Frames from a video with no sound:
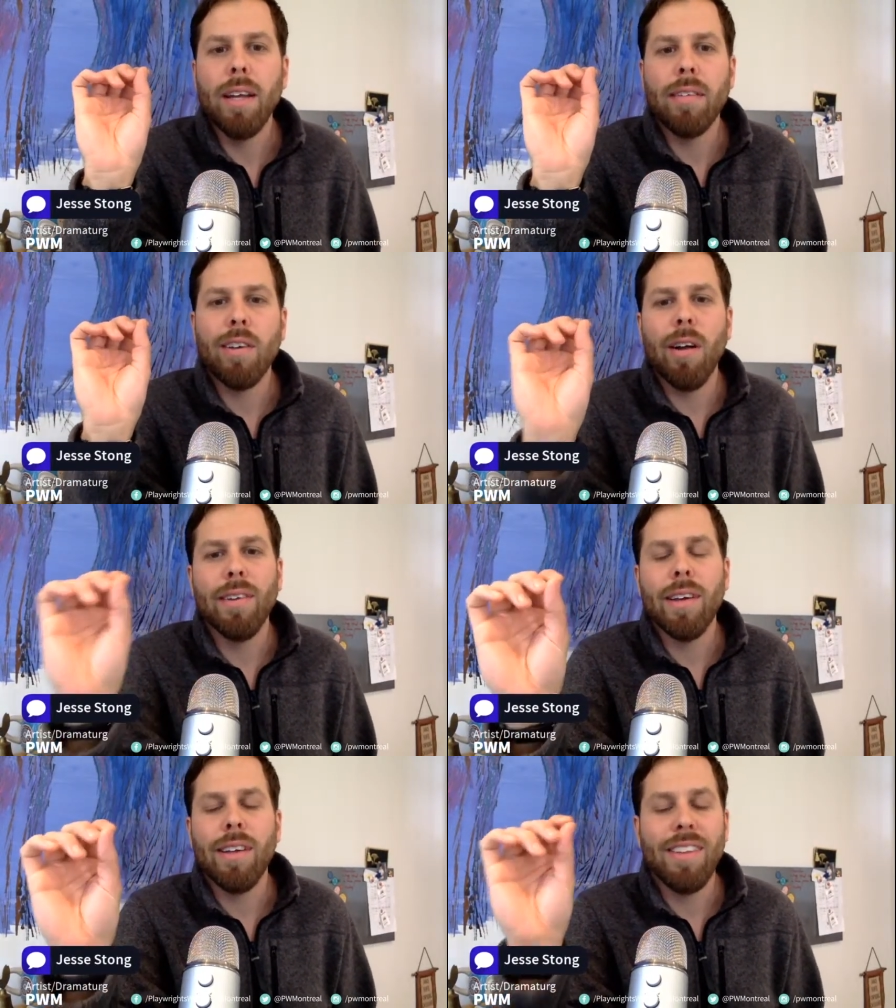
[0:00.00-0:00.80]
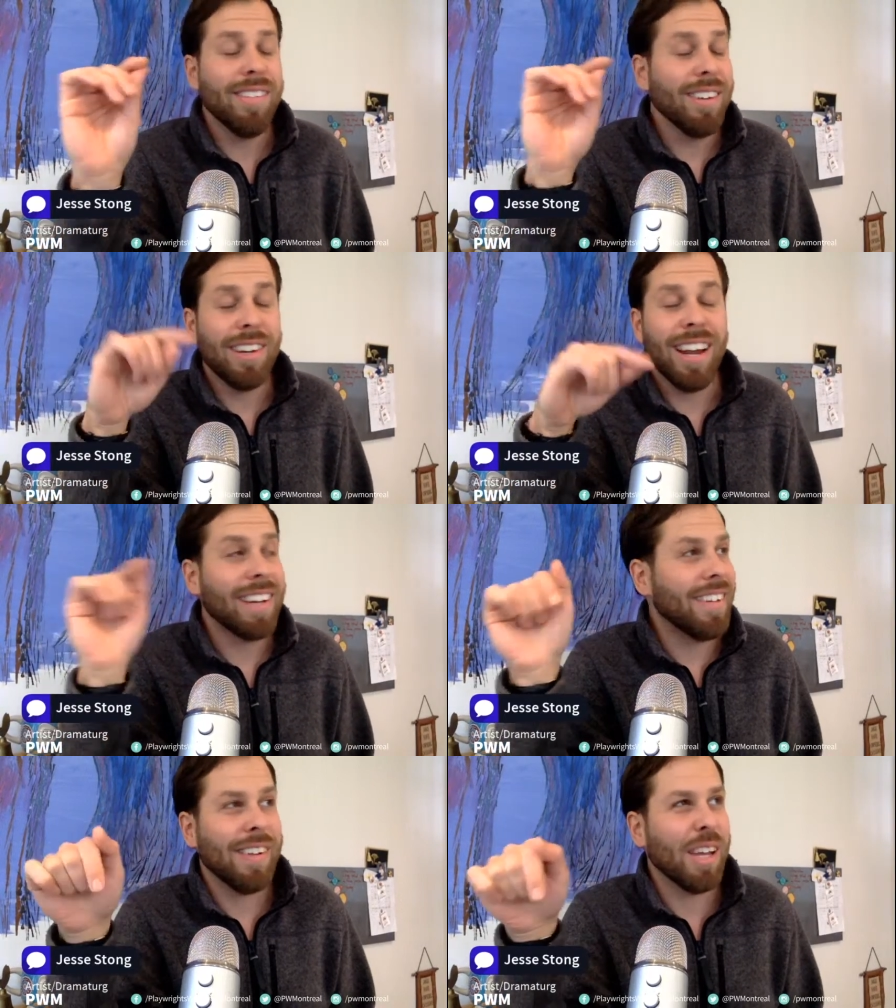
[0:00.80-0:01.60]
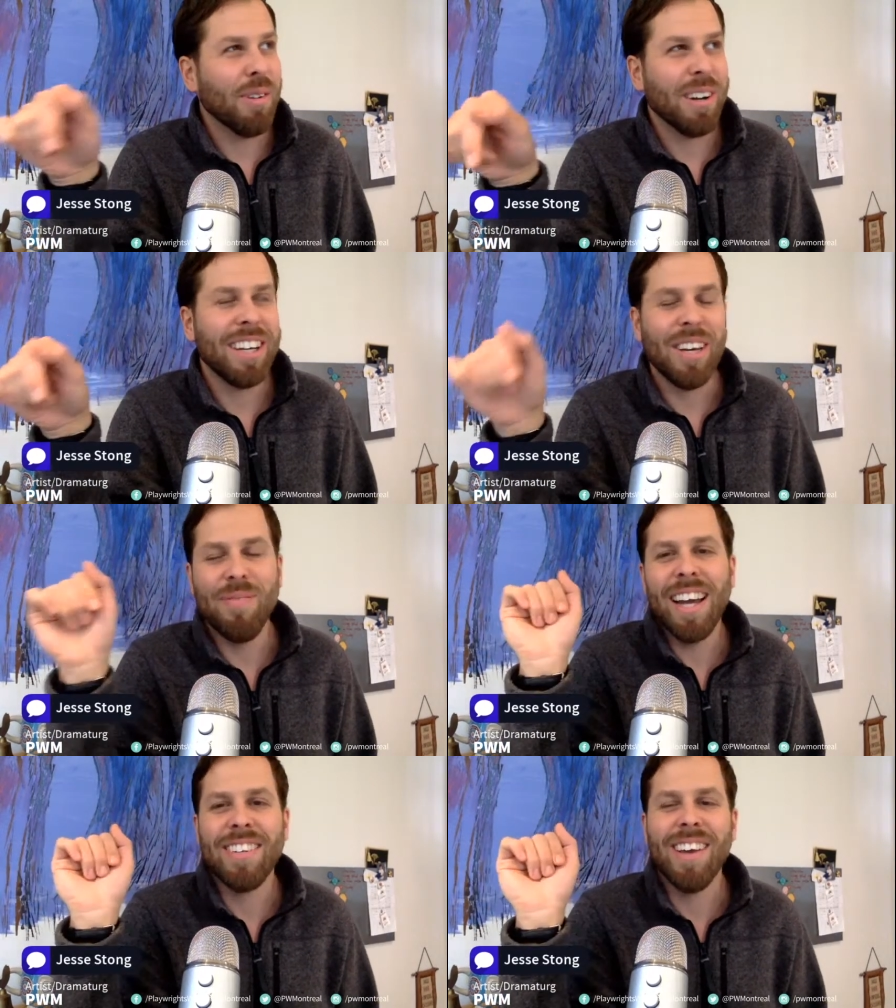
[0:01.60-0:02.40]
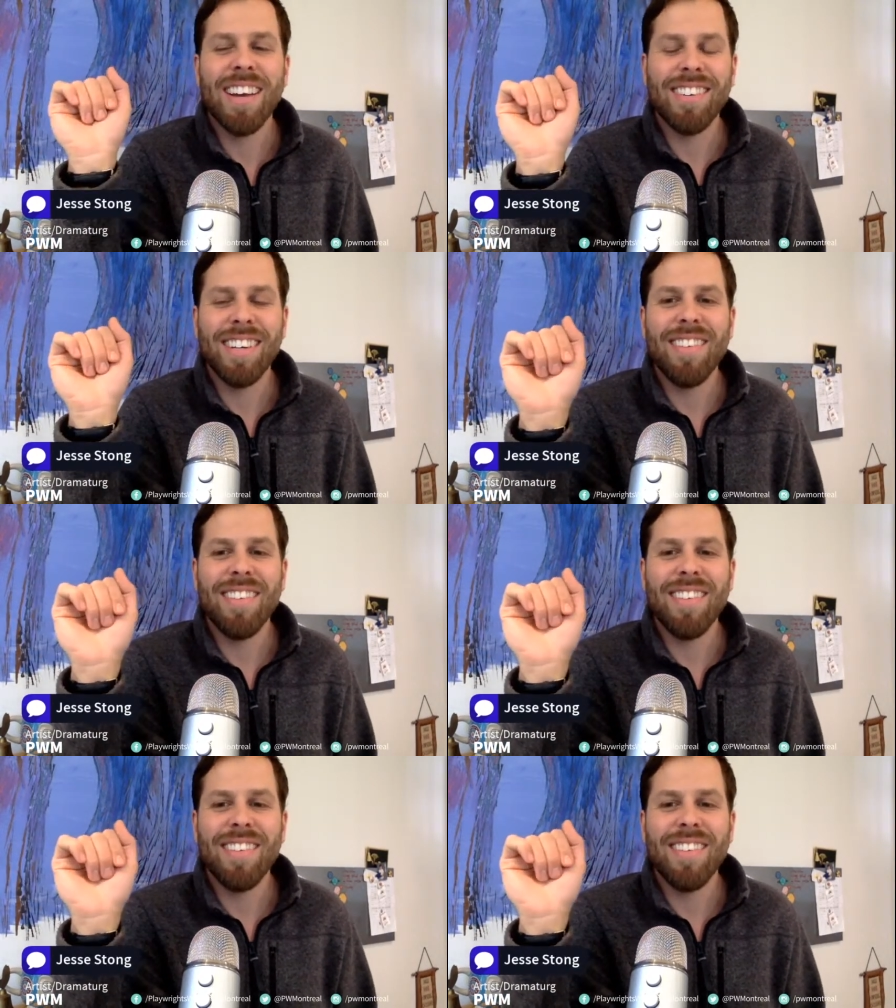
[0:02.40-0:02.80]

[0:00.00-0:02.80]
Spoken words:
It's called, this is a good activity that we're going to come back to actually.